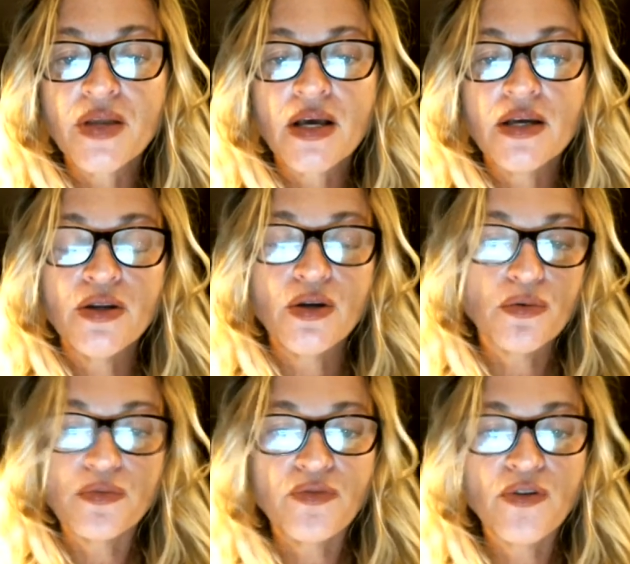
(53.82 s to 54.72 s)
you know,
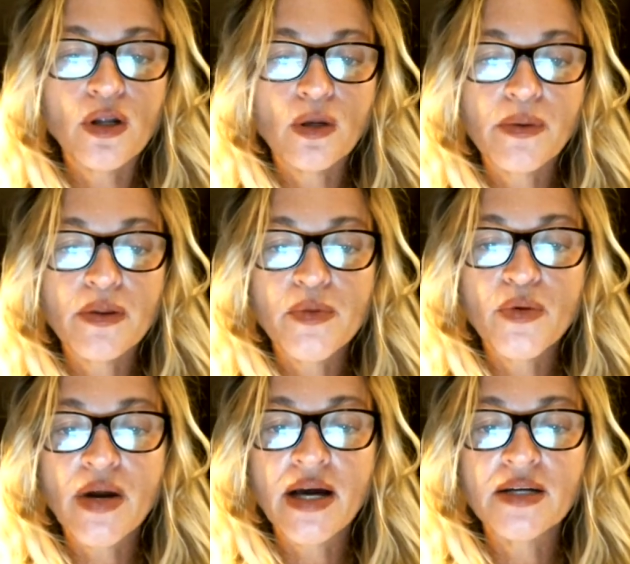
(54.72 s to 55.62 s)
following them
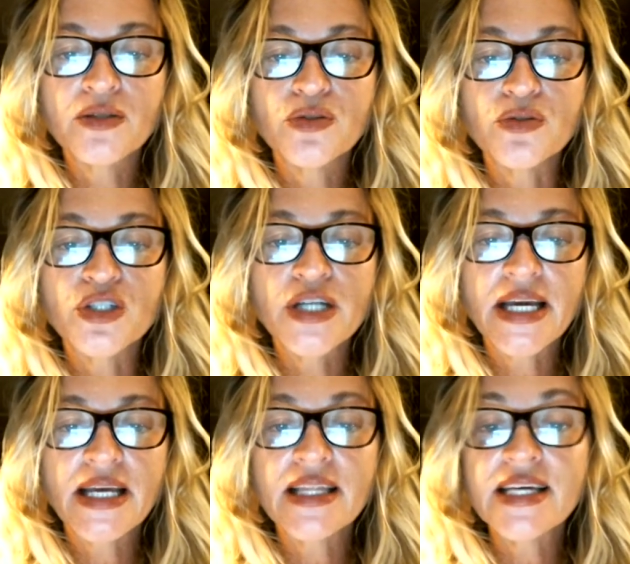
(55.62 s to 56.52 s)
around or
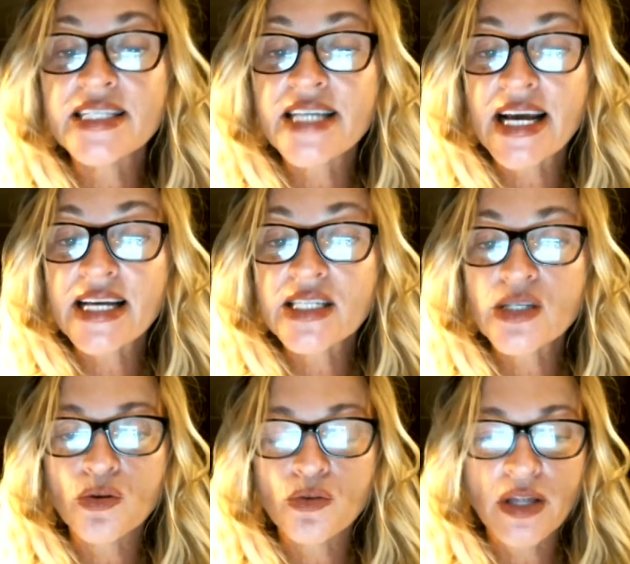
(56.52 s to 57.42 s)
checking their texts
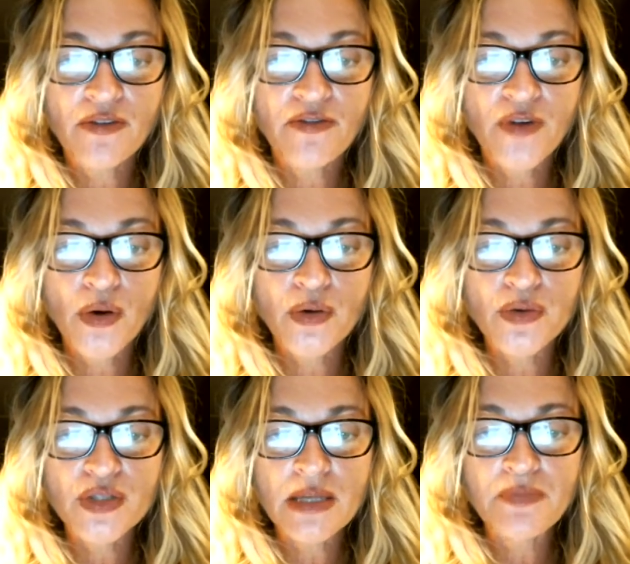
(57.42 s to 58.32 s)
or their phone or
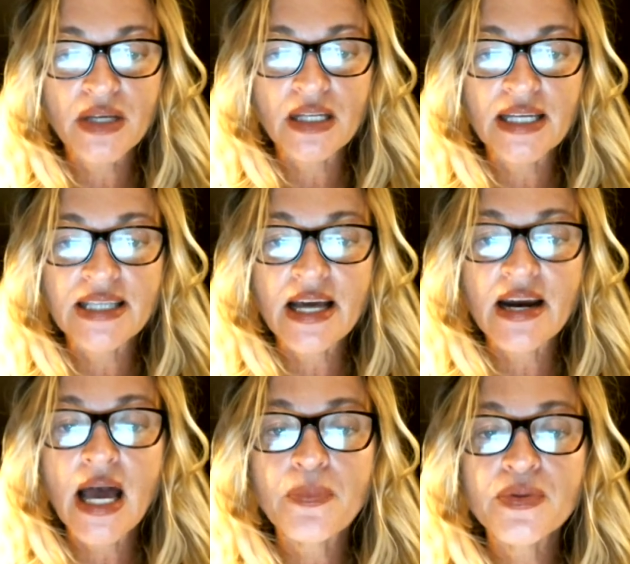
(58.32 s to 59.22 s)
something like that. It
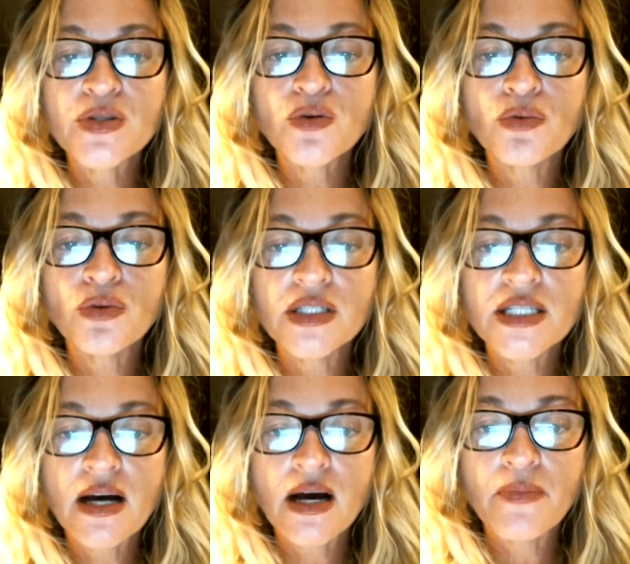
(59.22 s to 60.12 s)
happens all the
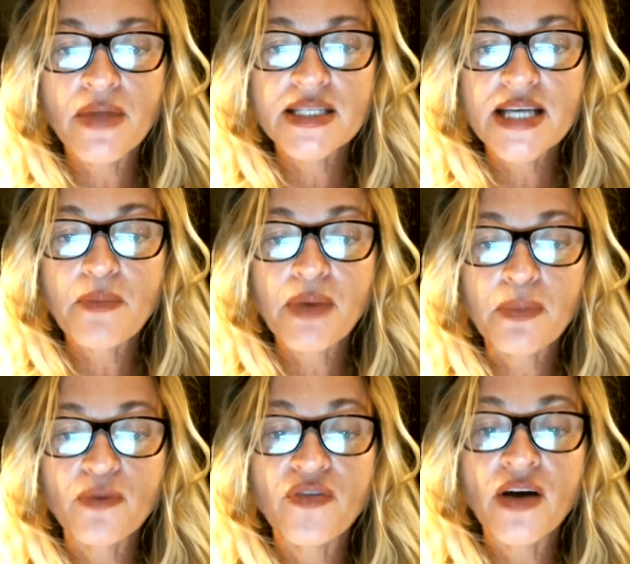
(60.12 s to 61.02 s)
time. That's how
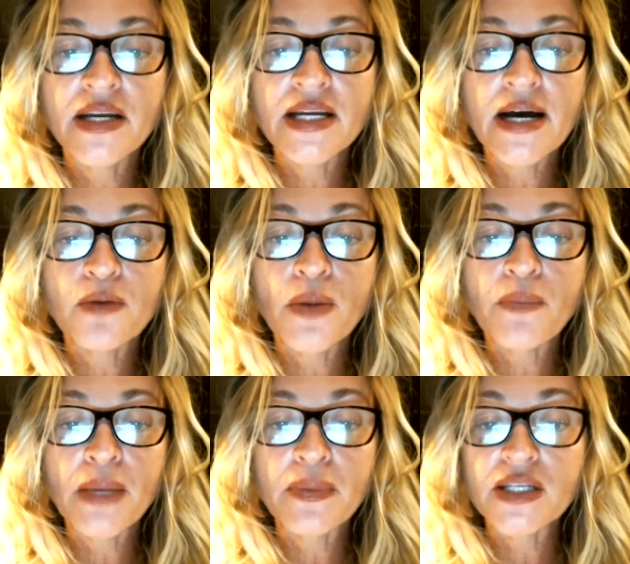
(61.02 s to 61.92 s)
people find out when
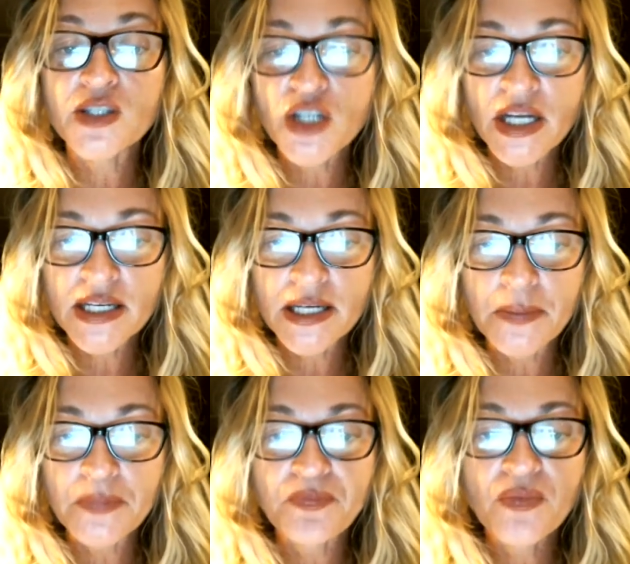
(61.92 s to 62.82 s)
people are
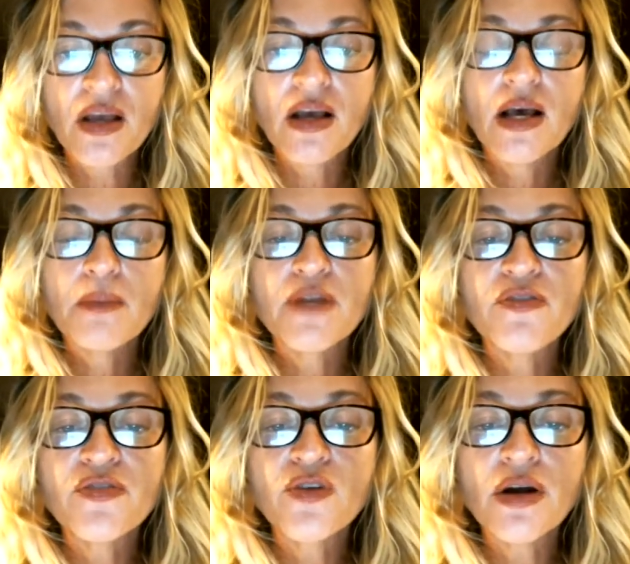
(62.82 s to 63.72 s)
cheating. But if
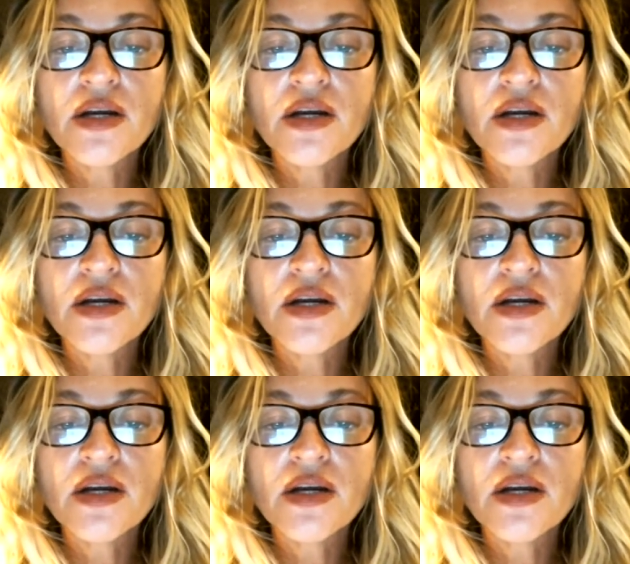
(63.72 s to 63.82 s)
you've got